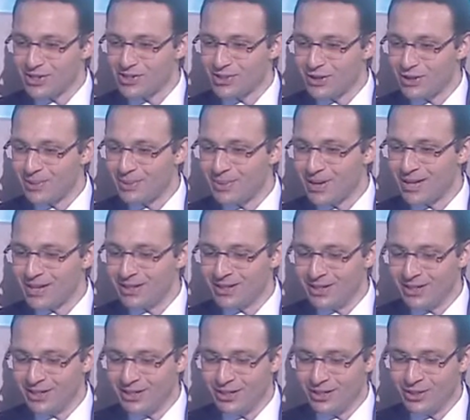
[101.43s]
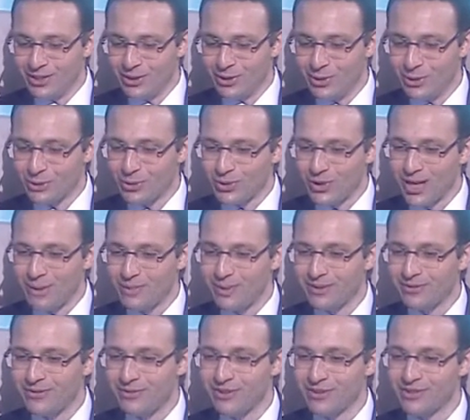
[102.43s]
is all mine. Dr.
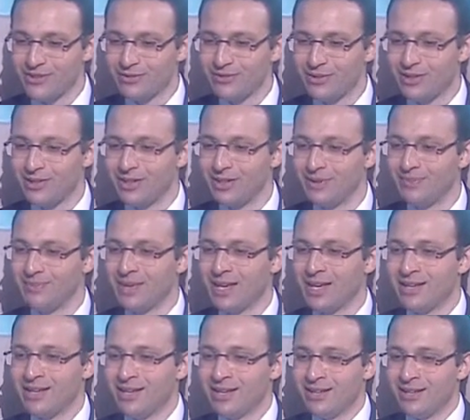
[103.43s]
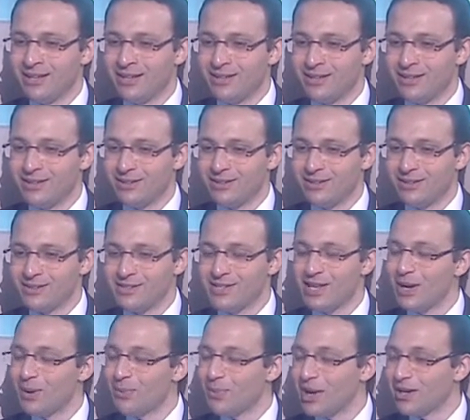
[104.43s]
Ahmed, first of all,
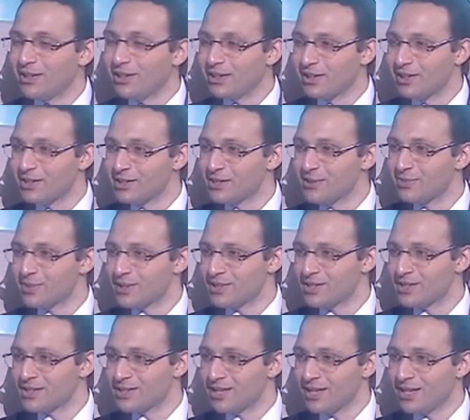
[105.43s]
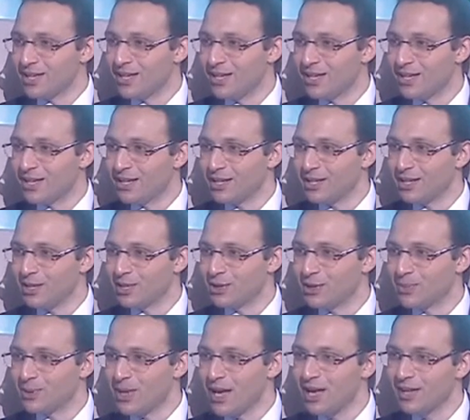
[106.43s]
celebrating Christmas here in
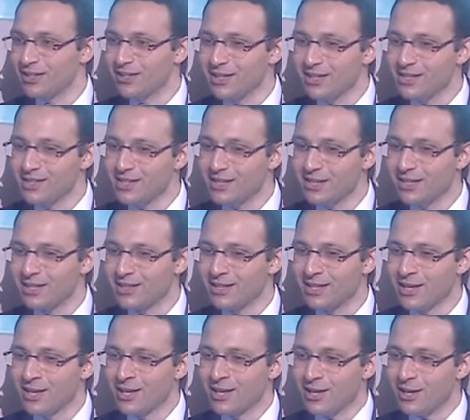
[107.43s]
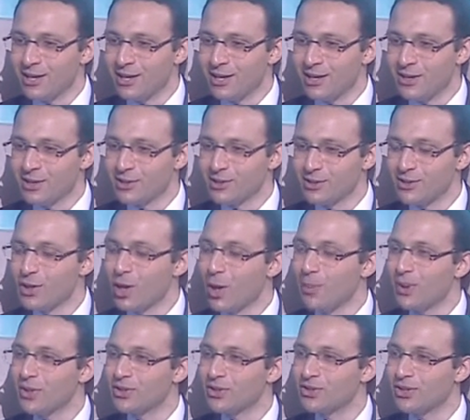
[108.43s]
Egypt, how do you see it so
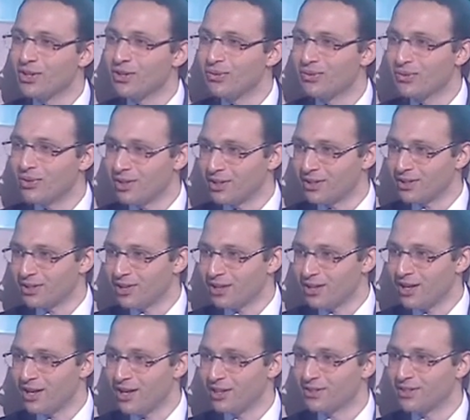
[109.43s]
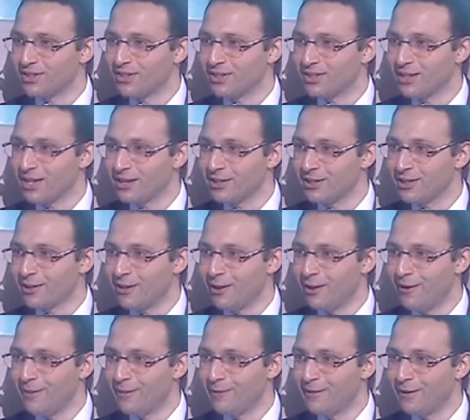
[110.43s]
much different under the tenure
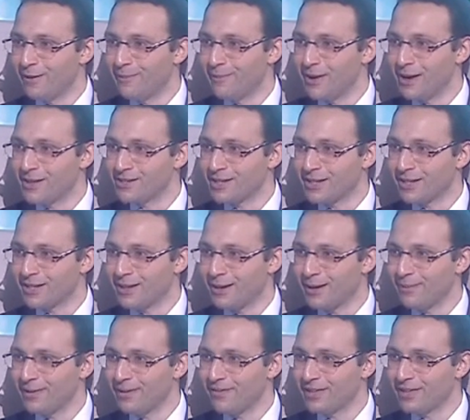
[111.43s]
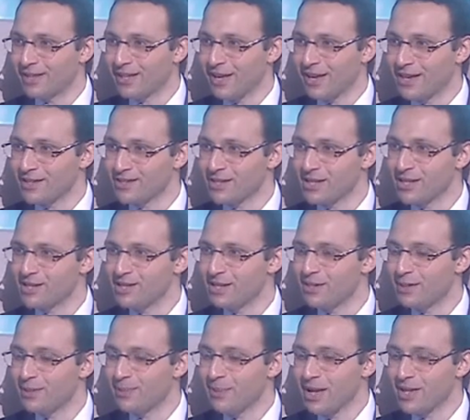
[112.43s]
of President Abdel Fattah al-Sisi
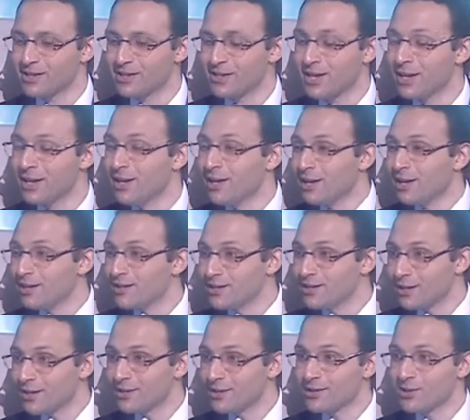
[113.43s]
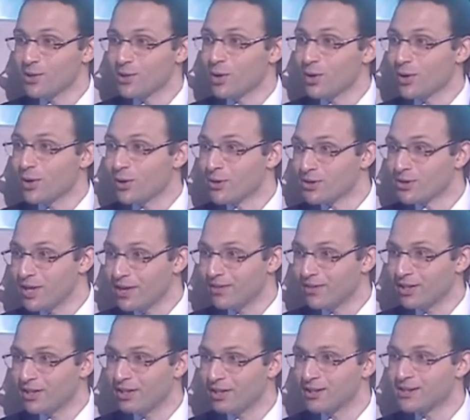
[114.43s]
in the past 6 or
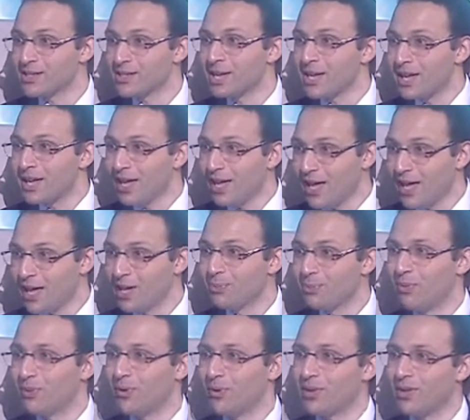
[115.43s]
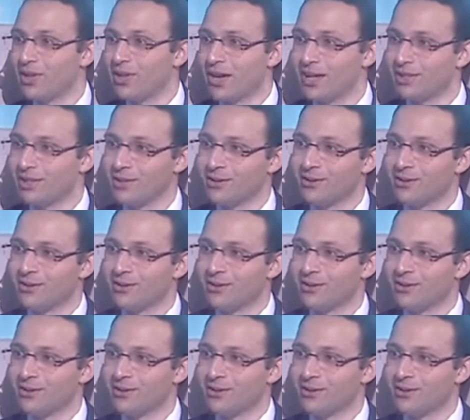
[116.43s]
7 years and before that in